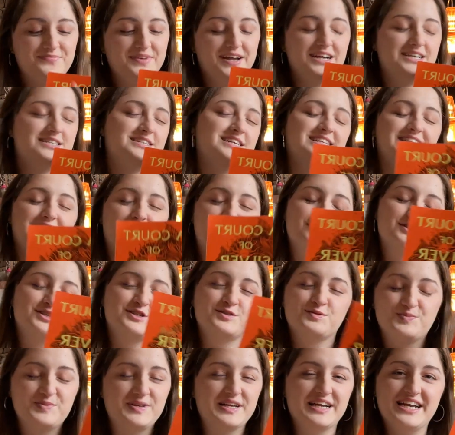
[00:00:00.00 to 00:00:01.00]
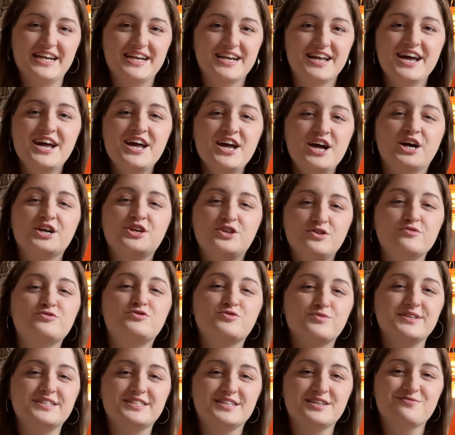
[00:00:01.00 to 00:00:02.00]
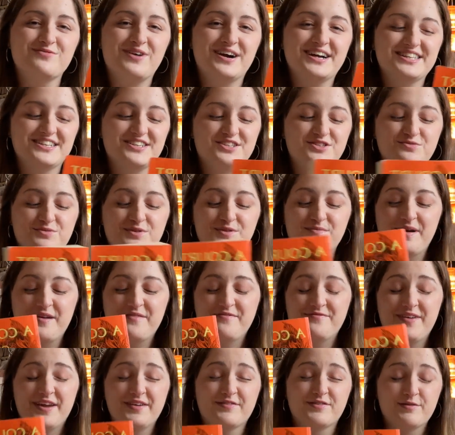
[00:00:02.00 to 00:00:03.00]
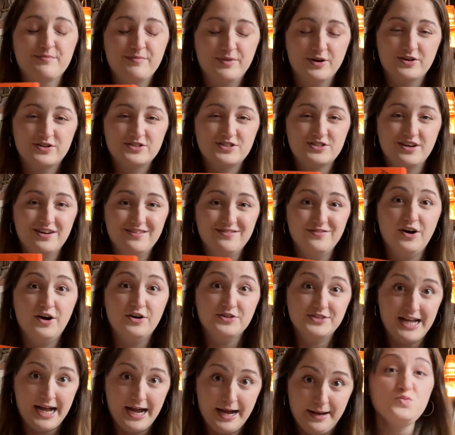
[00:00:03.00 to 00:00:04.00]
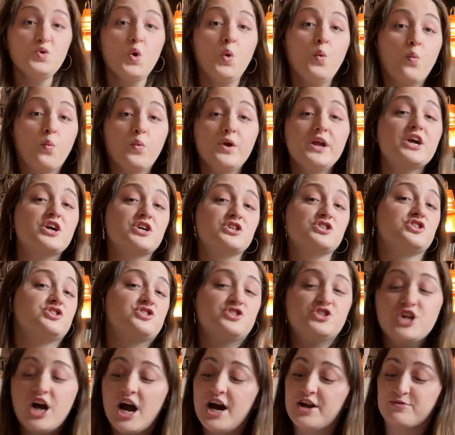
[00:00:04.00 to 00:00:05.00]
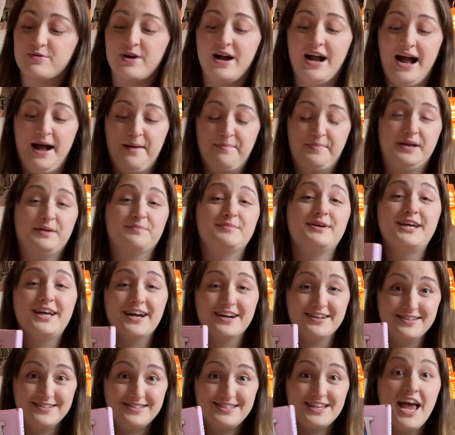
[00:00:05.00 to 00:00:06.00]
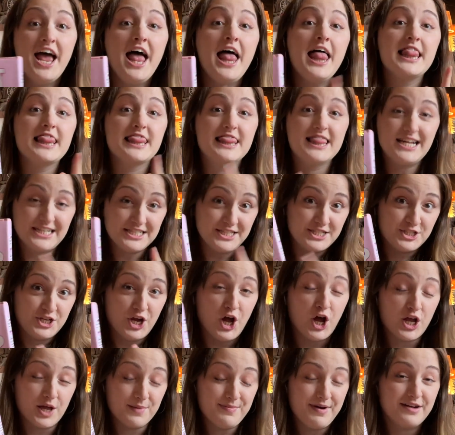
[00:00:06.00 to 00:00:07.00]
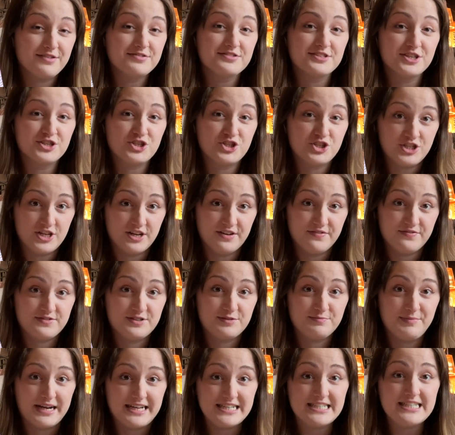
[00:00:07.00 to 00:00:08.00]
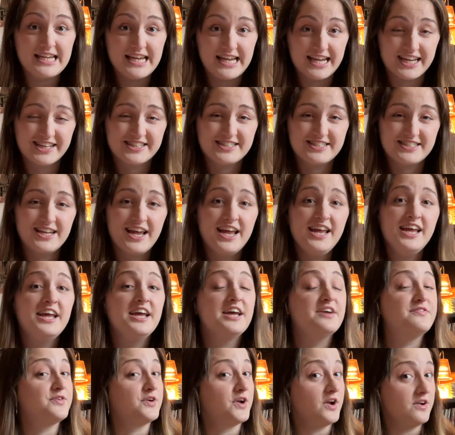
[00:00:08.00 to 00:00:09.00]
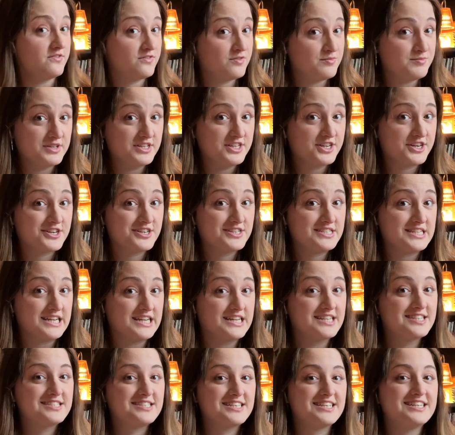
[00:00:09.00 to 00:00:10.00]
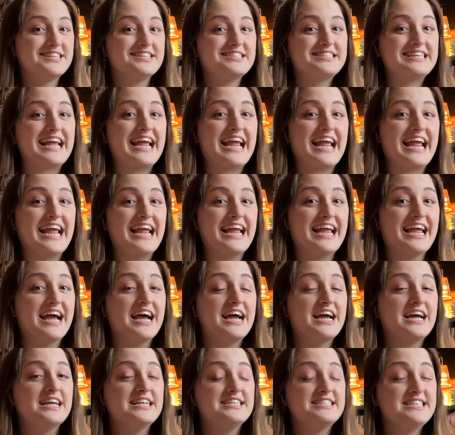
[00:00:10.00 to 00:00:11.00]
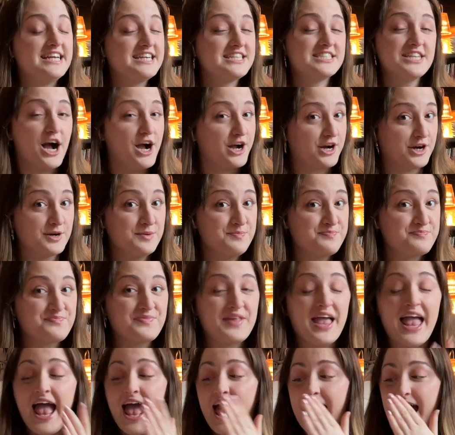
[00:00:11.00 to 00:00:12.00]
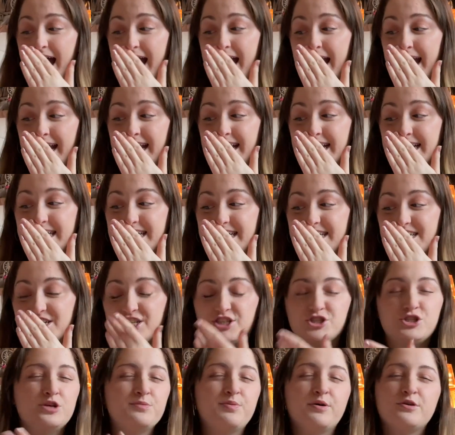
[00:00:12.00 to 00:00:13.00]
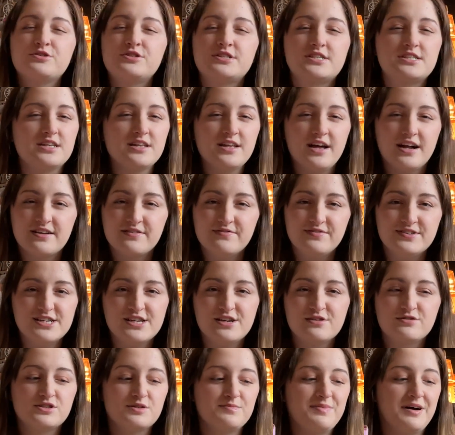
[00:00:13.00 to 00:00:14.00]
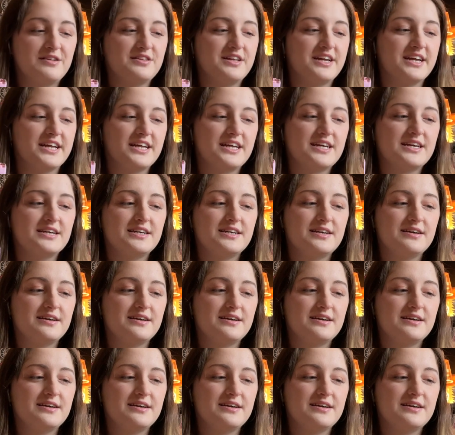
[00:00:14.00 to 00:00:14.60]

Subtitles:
I think that would explain a huge reason why this is one of my favorite books of all time. We are just genre hopping, because let's talk about The Shift by Tinks. If you're unfamiliar, Tinks is a TikToker, and she posts a lot of videos about like